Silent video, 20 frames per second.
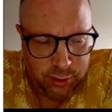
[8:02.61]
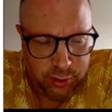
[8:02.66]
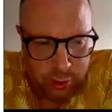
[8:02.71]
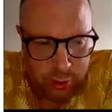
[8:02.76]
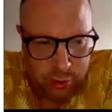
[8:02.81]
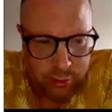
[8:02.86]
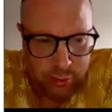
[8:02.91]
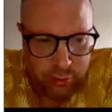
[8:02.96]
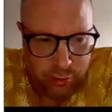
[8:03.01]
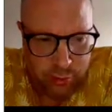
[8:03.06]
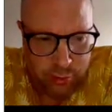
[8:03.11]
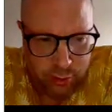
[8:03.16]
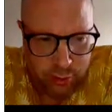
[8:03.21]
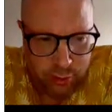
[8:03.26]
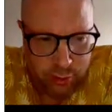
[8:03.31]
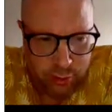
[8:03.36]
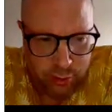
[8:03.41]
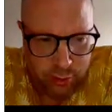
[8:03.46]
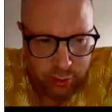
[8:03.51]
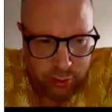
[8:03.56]
So
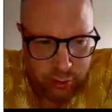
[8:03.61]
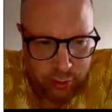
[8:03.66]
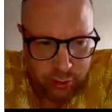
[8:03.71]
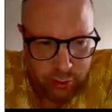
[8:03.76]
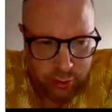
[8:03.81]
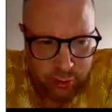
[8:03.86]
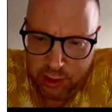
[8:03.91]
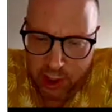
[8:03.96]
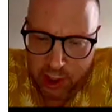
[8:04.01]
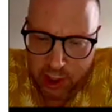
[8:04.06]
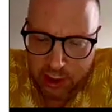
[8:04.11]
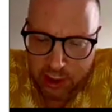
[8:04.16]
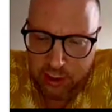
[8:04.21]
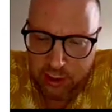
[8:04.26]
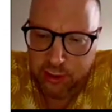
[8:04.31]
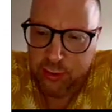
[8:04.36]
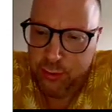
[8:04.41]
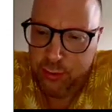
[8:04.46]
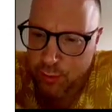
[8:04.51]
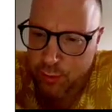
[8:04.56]
in the
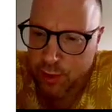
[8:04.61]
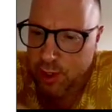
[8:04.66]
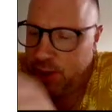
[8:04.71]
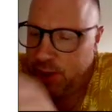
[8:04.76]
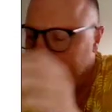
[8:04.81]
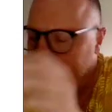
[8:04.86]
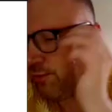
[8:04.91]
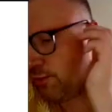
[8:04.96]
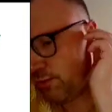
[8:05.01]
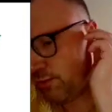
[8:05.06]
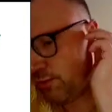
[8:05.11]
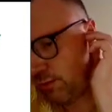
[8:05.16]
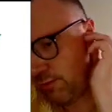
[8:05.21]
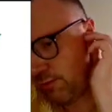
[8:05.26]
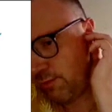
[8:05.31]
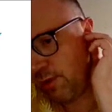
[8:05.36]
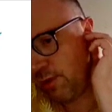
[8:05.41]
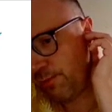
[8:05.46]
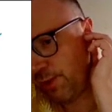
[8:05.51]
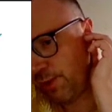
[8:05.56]
end, we will have
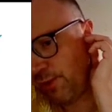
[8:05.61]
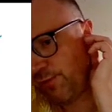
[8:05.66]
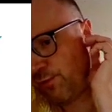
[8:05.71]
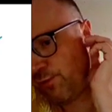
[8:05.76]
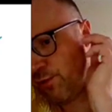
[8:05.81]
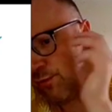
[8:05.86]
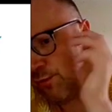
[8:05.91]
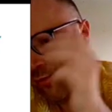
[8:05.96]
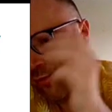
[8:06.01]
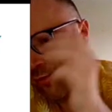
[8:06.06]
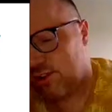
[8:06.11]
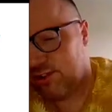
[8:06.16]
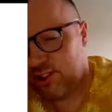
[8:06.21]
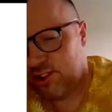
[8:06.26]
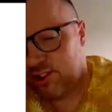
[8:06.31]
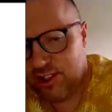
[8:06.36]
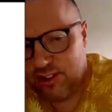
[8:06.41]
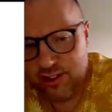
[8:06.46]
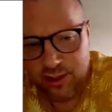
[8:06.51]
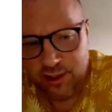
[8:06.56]
the main platform,
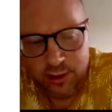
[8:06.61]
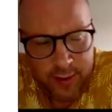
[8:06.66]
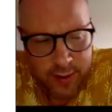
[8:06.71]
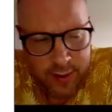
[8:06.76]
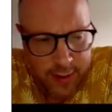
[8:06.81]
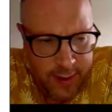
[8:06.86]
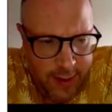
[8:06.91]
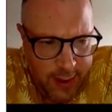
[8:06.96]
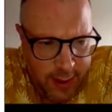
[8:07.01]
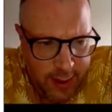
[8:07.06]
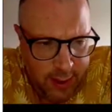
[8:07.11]
which is Azure,